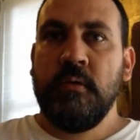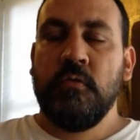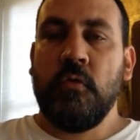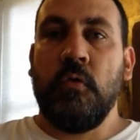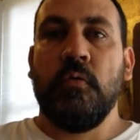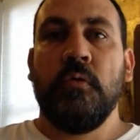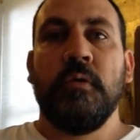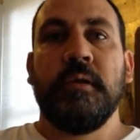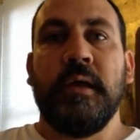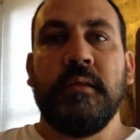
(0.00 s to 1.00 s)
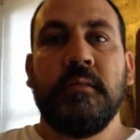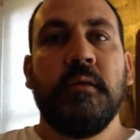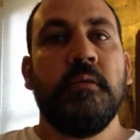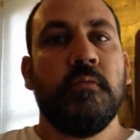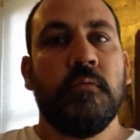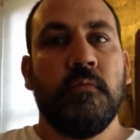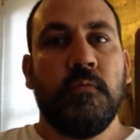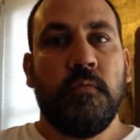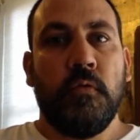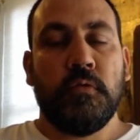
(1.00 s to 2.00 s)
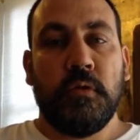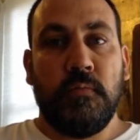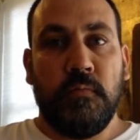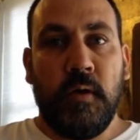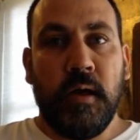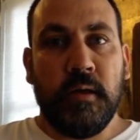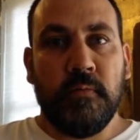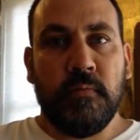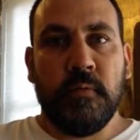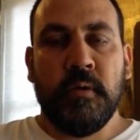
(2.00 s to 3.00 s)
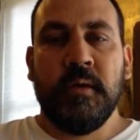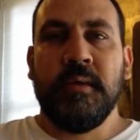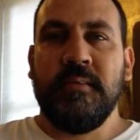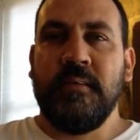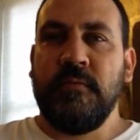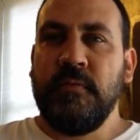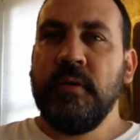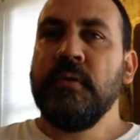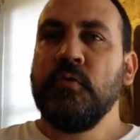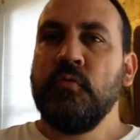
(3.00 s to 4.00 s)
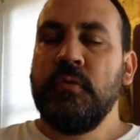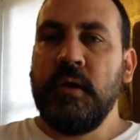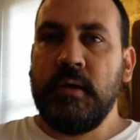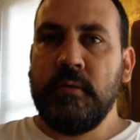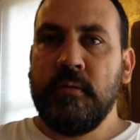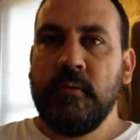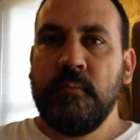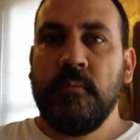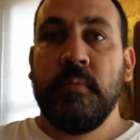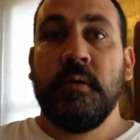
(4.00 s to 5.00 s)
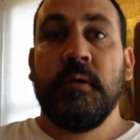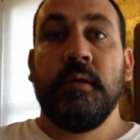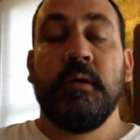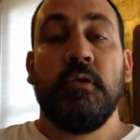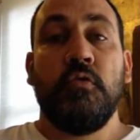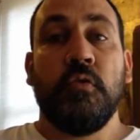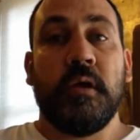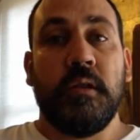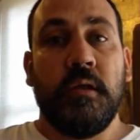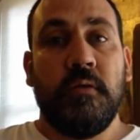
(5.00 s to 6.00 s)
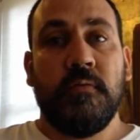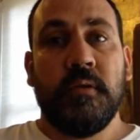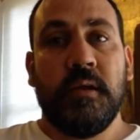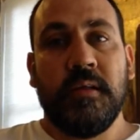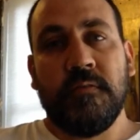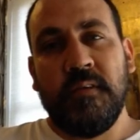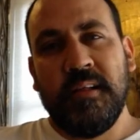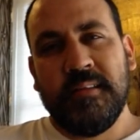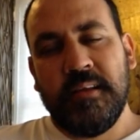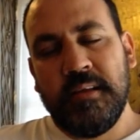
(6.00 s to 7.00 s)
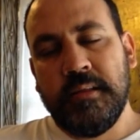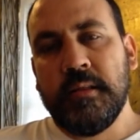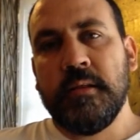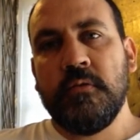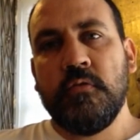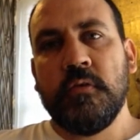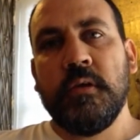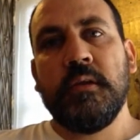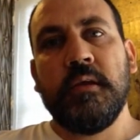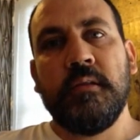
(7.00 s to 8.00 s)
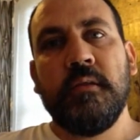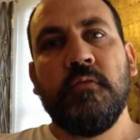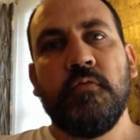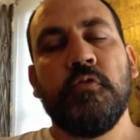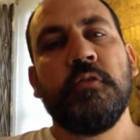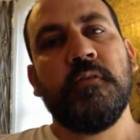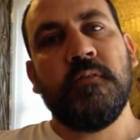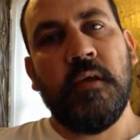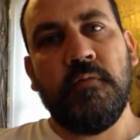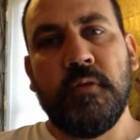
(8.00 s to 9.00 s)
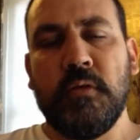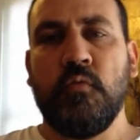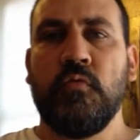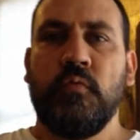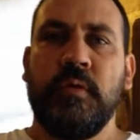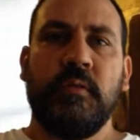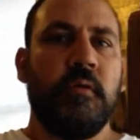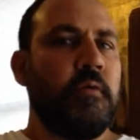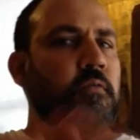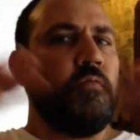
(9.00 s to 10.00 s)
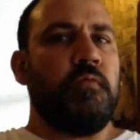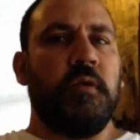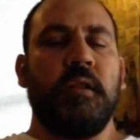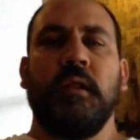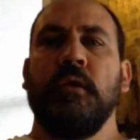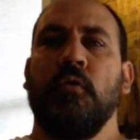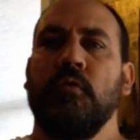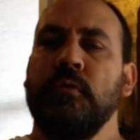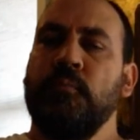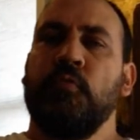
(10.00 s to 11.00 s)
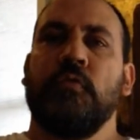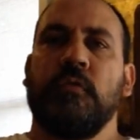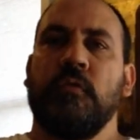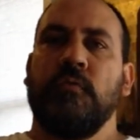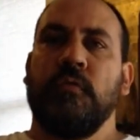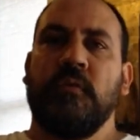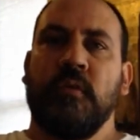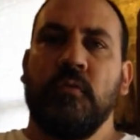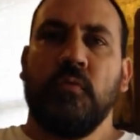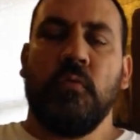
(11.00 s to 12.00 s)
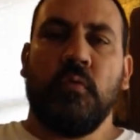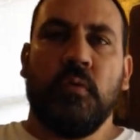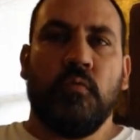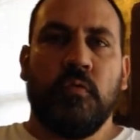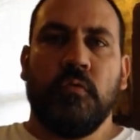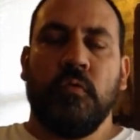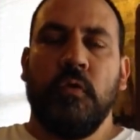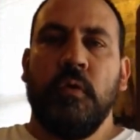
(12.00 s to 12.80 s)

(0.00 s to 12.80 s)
So, 1945 is a very good date. You can even advance a little and you say 1947, that was when finally all the process of the Second World War was